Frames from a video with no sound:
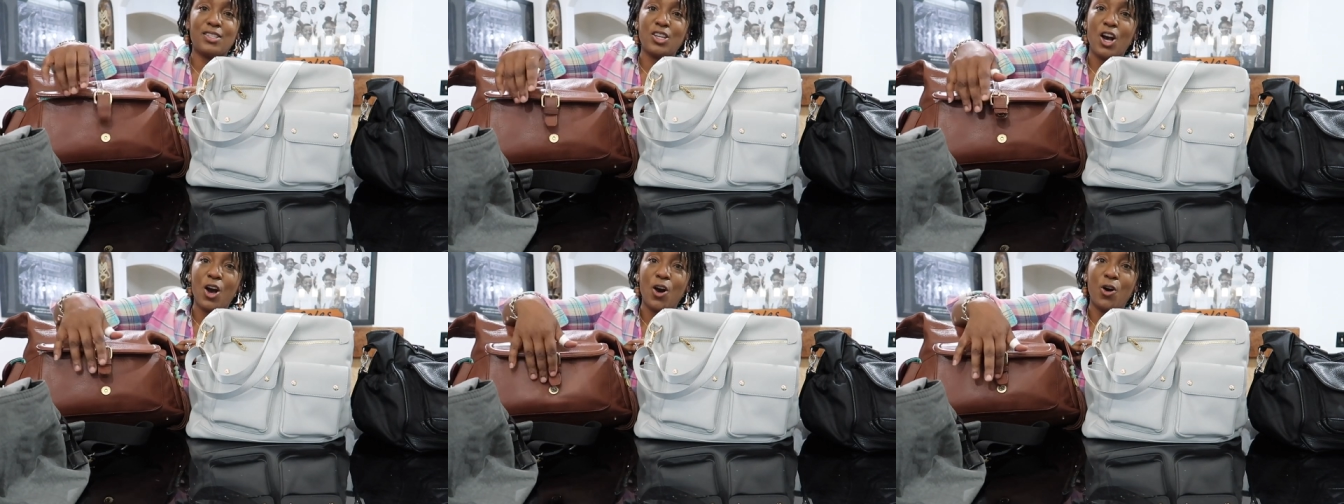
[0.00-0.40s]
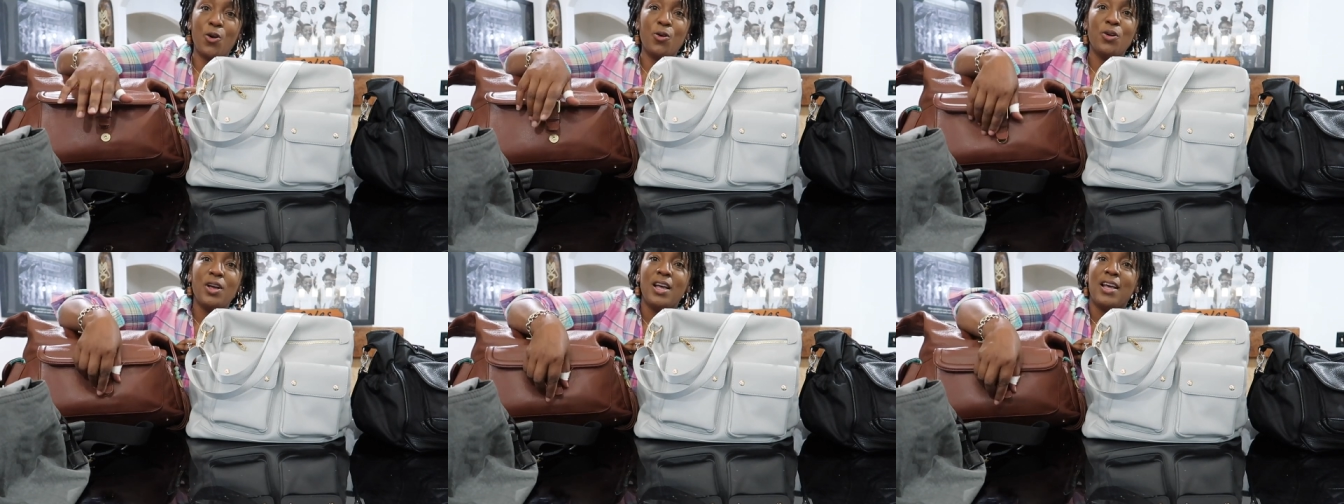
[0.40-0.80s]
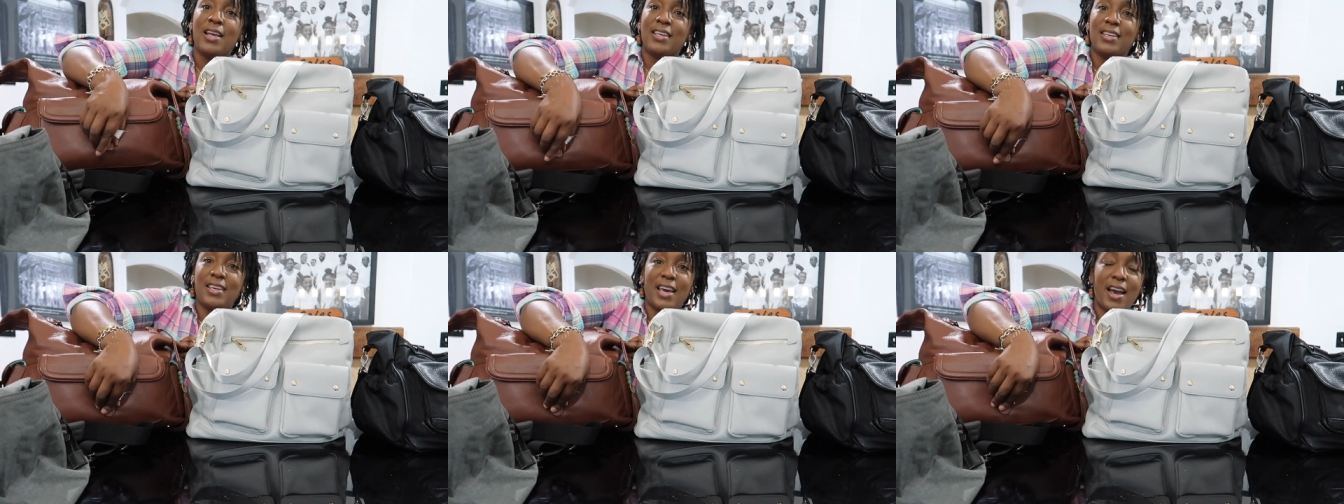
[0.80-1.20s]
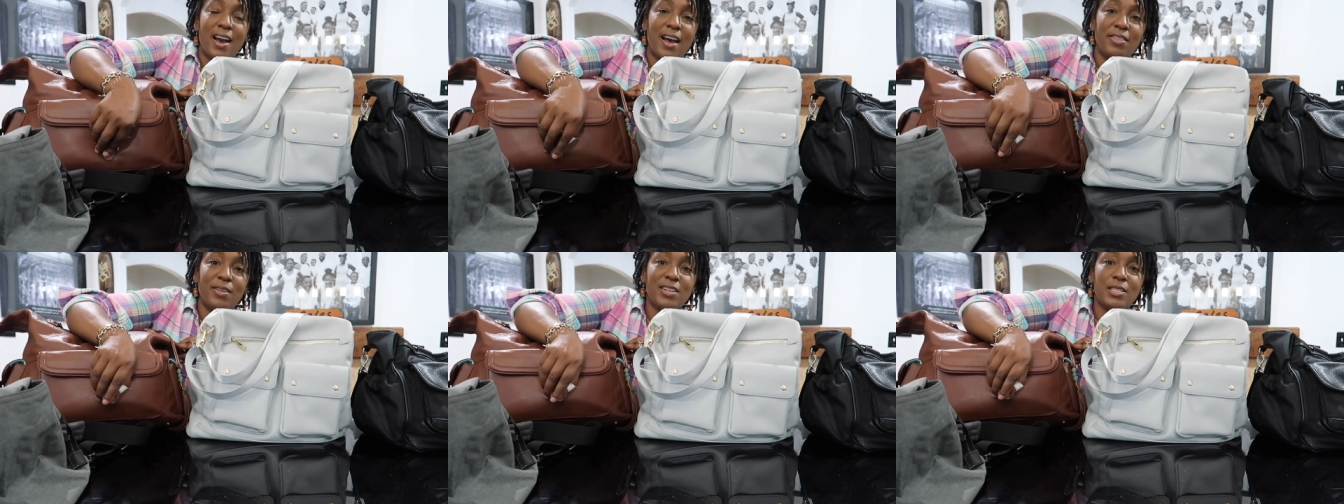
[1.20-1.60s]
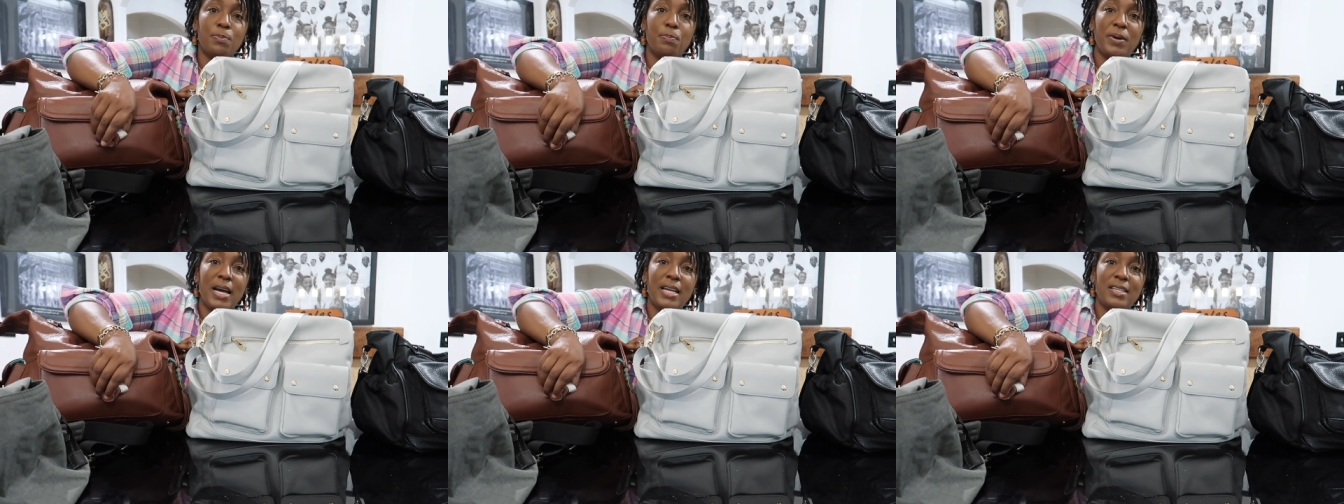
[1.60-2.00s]
So yeah, this
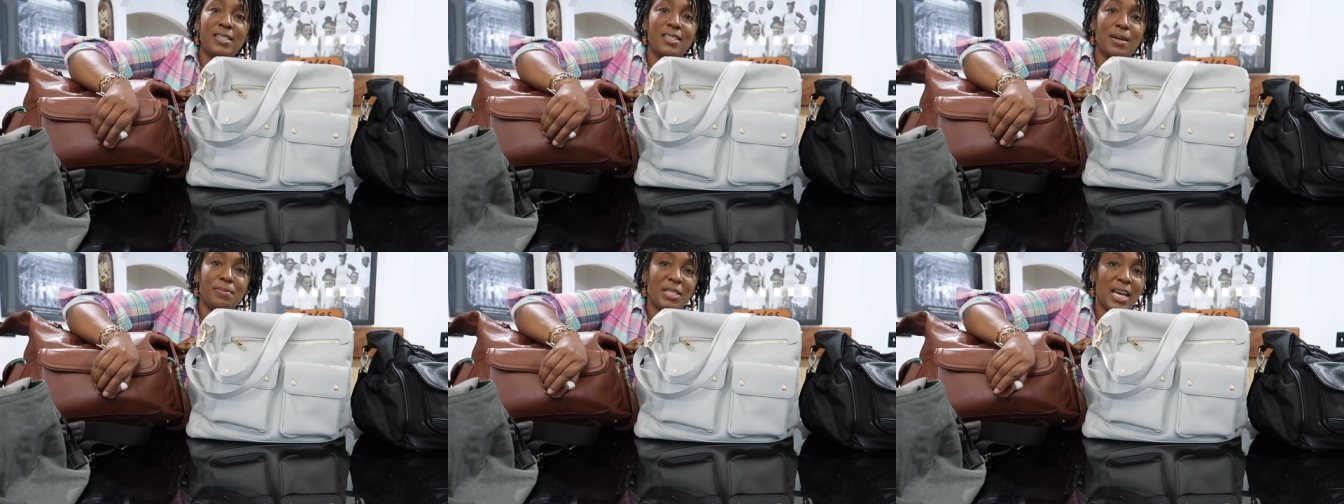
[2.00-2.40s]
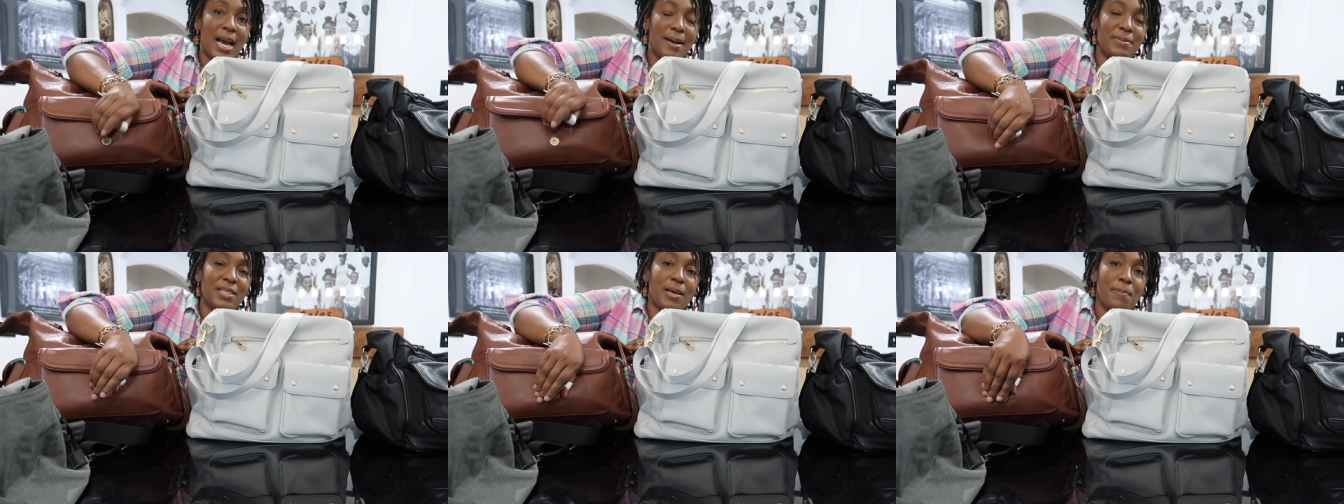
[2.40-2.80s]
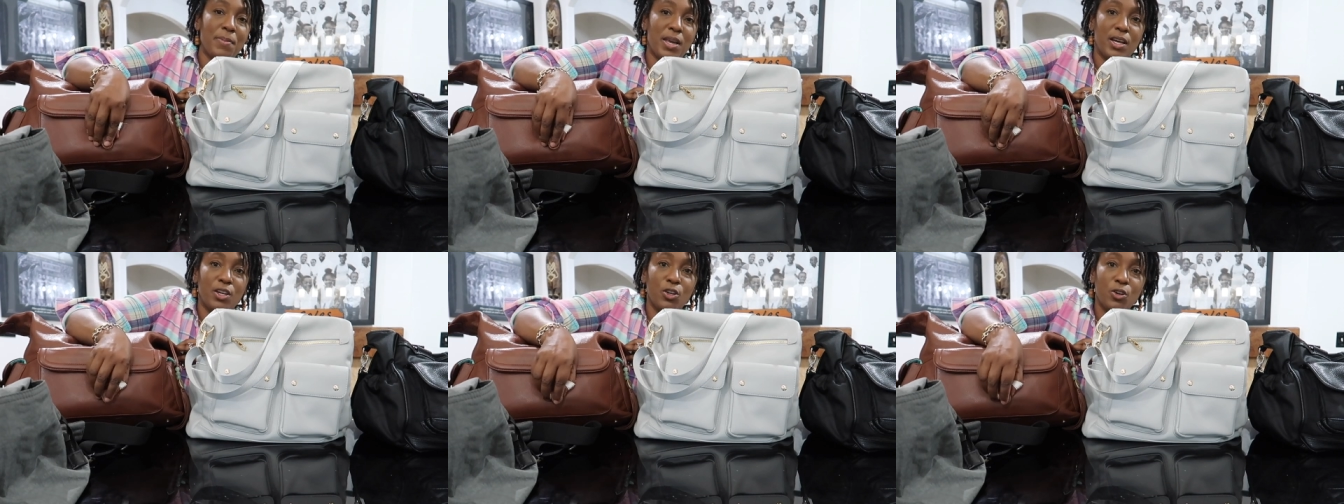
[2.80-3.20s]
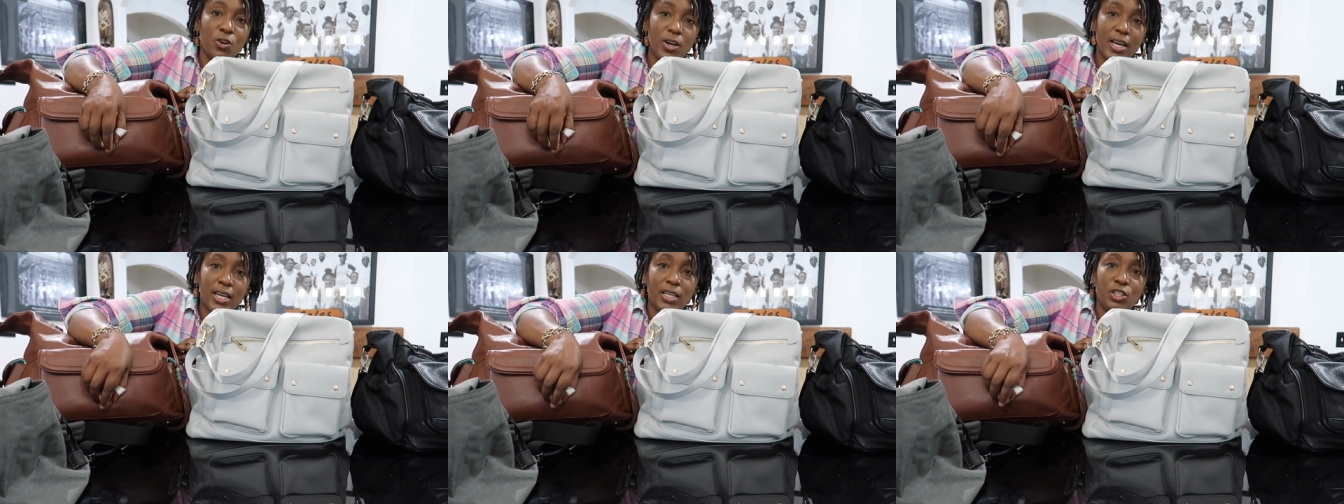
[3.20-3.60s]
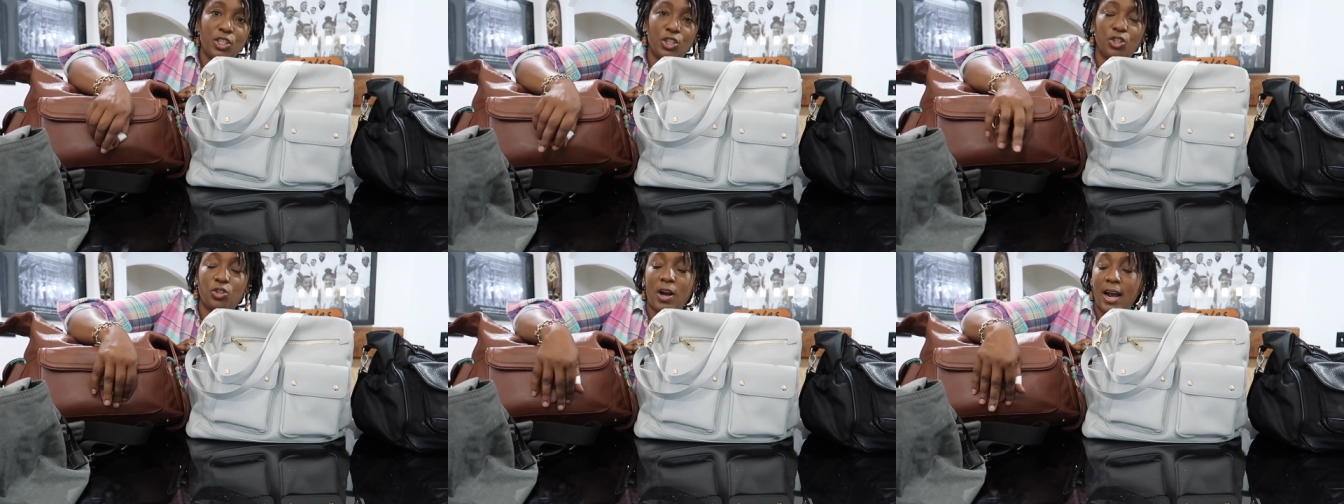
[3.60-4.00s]
button sometimes can be annoying
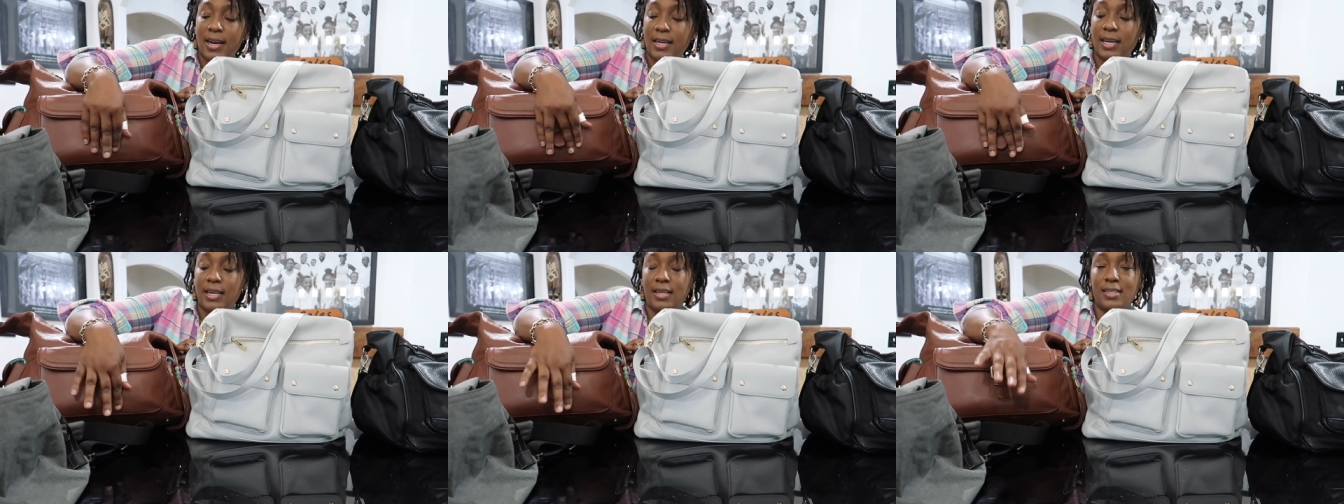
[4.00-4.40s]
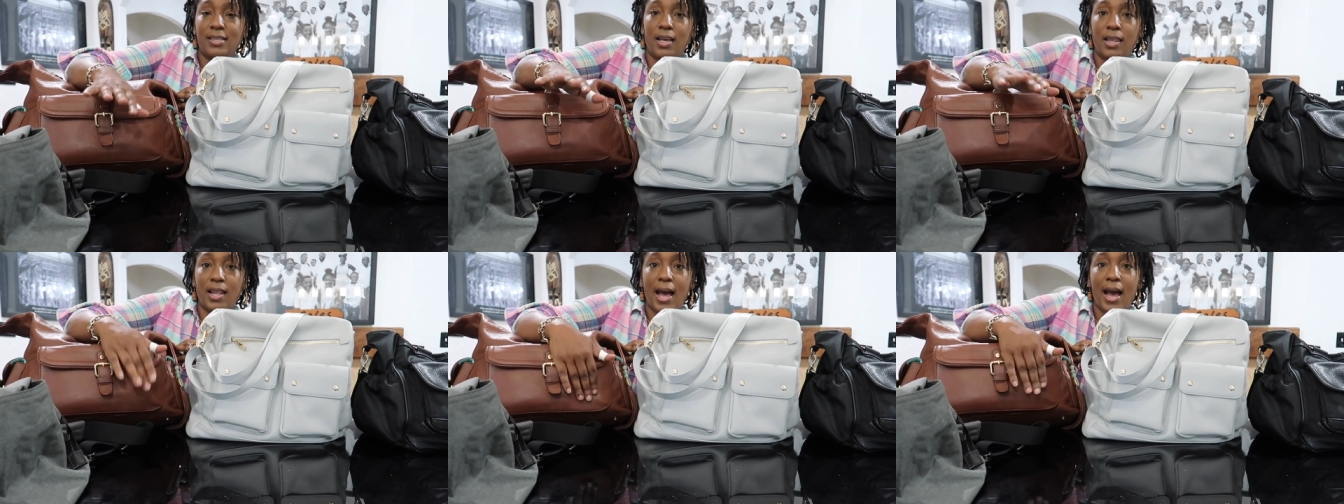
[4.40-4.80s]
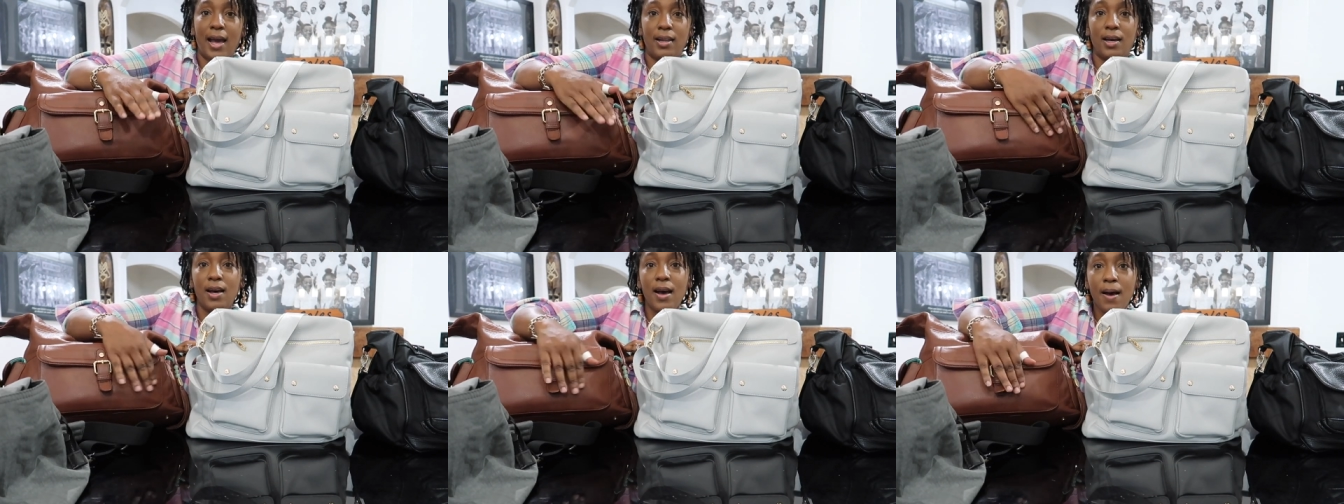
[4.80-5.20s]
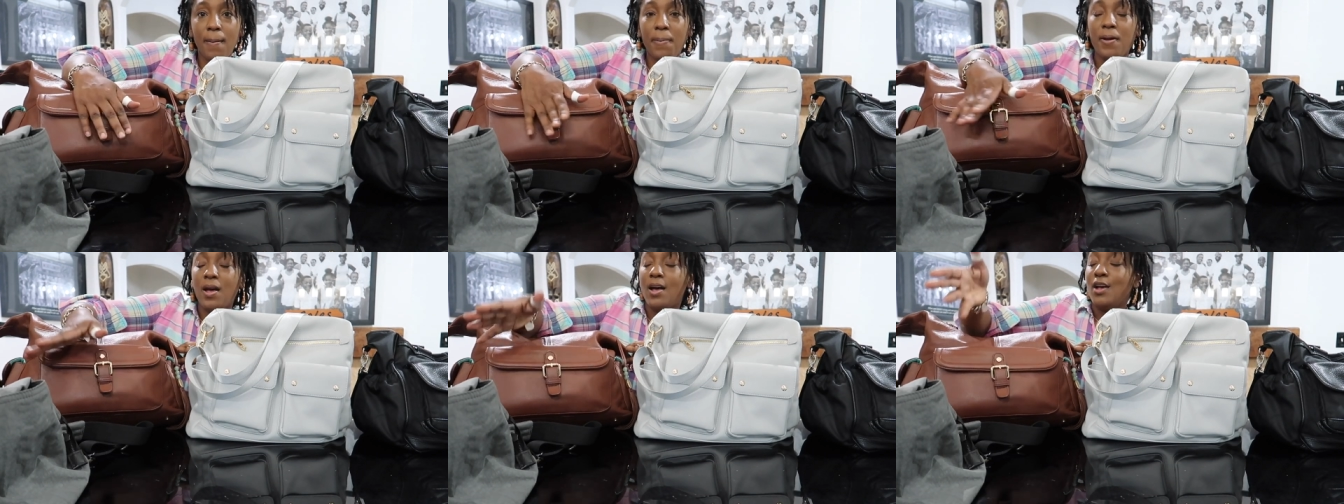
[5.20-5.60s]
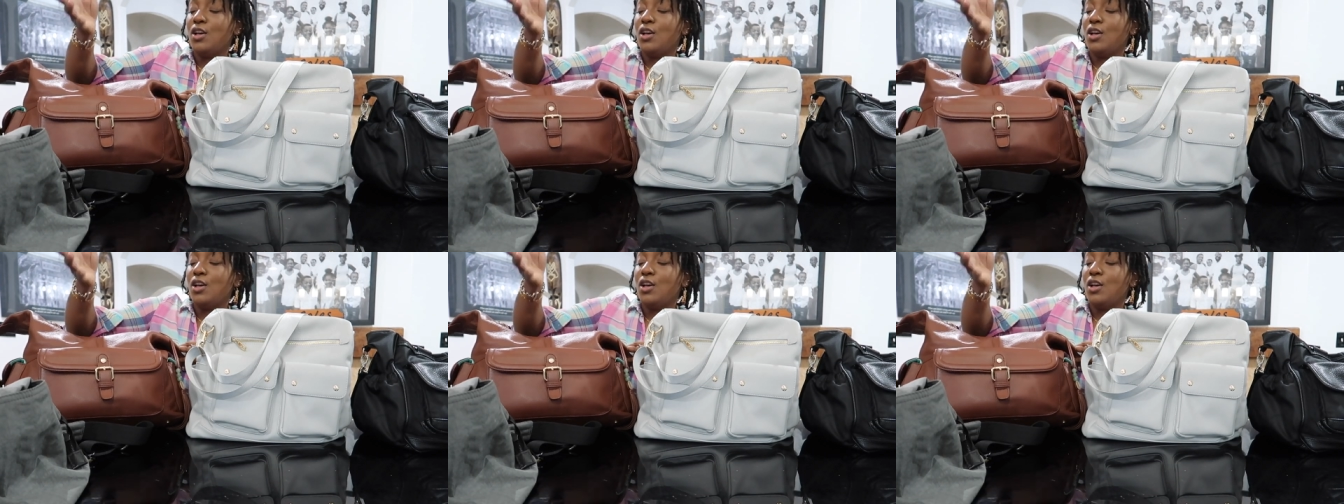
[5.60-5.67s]
just trying to get it to line up.